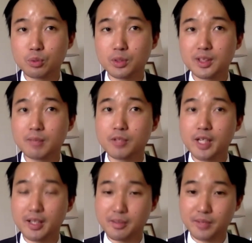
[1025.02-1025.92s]
would
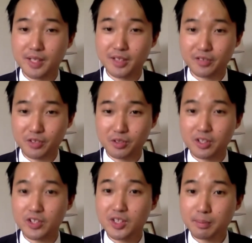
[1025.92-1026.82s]
subject themselves to
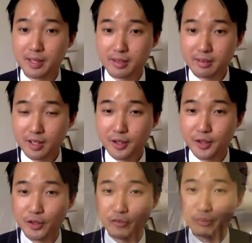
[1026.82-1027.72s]
the discipline
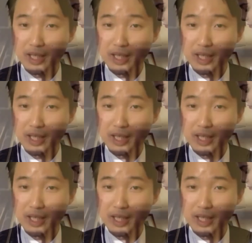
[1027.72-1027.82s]
of